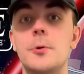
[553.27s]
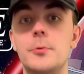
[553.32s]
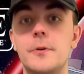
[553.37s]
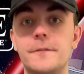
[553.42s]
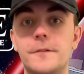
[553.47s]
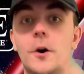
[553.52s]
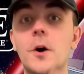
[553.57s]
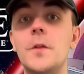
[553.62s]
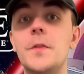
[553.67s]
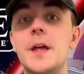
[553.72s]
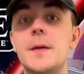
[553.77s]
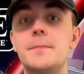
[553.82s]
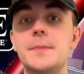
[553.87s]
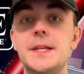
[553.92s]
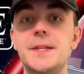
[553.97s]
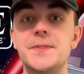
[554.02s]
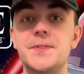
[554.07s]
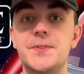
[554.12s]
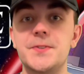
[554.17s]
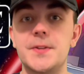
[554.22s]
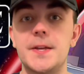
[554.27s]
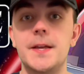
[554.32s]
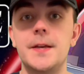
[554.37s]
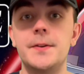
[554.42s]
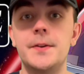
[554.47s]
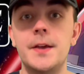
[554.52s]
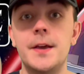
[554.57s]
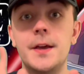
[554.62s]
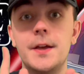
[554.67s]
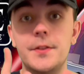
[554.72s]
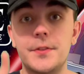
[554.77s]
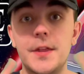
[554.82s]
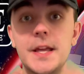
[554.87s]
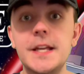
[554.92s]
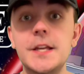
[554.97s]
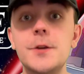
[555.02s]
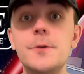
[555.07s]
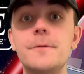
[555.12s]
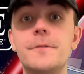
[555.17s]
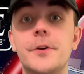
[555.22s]
with all that being said,
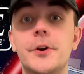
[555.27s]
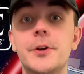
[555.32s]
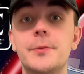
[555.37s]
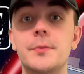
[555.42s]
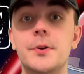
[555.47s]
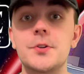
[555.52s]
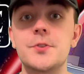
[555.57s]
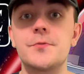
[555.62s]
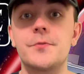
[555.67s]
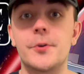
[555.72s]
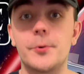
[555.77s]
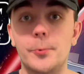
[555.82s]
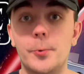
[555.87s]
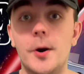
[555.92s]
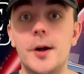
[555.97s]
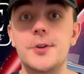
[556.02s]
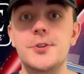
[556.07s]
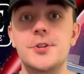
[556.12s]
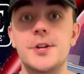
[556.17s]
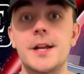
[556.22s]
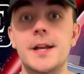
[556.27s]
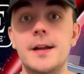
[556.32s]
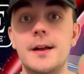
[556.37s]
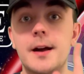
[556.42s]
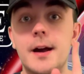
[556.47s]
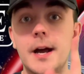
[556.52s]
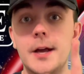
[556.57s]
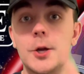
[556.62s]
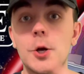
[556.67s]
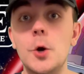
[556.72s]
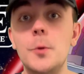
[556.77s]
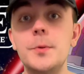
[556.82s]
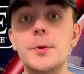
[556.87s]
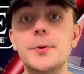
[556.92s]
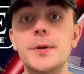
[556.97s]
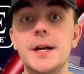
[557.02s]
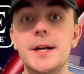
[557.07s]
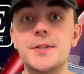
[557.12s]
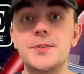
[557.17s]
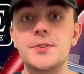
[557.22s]
thank you very much for watching. I hope
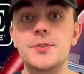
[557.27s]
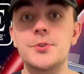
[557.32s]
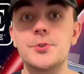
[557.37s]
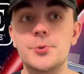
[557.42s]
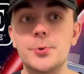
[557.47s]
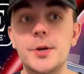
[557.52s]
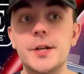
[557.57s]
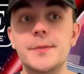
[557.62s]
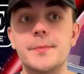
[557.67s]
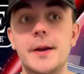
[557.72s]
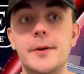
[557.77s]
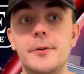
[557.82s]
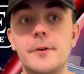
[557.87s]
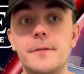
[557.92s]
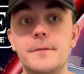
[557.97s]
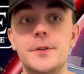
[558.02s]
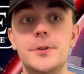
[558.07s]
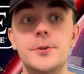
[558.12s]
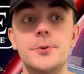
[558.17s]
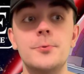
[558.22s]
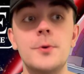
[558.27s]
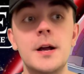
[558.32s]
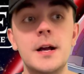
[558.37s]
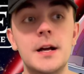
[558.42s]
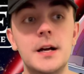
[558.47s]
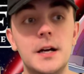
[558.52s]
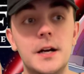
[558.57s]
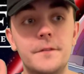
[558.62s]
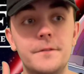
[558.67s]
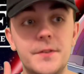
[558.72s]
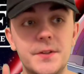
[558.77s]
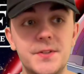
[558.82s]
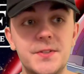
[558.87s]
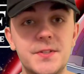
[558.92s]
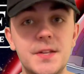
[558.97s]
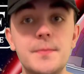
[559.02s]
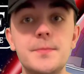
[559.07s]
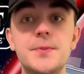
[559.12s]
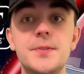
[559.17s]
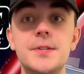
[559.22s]
you guys enjoyed my review of the
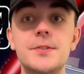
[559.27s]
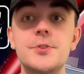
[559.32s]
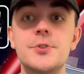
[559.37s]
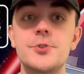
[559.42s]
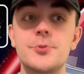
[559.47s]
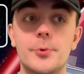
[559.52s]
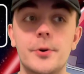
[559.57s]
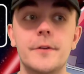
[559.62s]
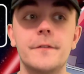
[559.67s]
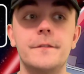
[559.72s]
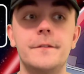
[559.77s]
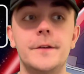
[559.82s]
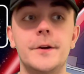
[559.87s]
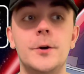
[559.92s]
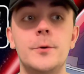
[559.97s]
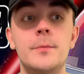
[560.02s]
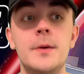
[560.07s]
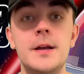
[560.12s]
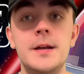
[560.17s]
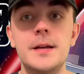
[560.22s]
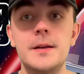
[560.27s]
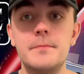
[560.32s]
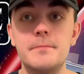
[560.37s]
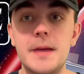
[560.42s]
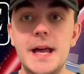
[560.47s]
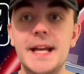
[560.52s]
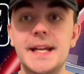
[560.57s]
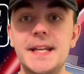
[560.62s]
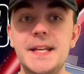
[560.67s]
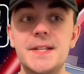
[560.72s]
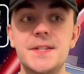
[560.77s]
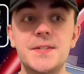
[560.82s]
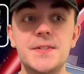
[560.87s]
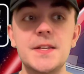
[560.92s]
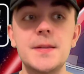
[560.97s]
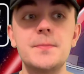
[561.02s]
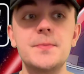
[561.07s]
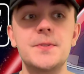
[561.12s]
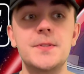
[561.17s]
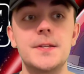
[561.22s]
Simpsons short film, Maggie
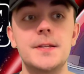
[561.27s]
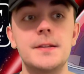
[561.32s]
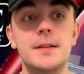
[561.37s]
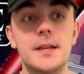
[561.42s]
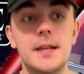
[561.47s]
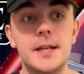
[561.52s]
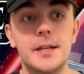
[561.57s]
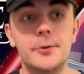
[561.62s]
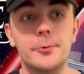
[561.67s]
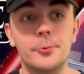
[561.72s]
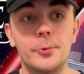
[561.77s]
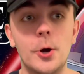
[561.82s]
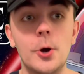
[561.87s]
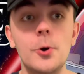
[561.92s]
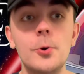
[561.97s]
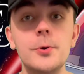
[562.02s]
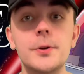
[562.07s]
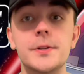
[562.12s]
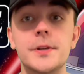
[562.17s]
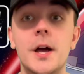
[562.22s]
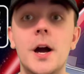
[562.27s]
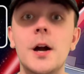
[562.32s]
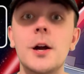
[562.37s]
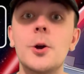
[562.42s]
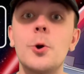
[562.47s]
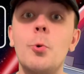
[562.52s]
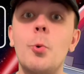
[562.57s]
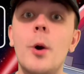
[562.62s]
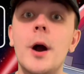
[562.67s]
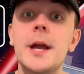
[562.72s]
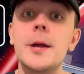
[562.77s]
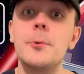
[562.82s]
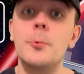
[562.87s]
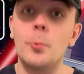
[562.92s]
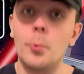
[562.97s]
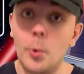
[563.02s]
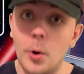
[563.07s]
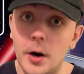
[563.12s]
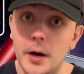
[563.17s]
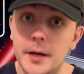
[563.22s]
Simpson in Rogue Not Quite
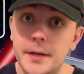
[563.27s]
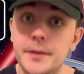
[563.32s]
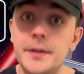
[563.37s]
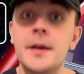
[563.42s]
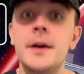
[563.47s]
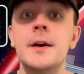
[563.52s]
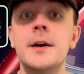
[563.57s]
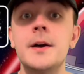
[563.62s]
One.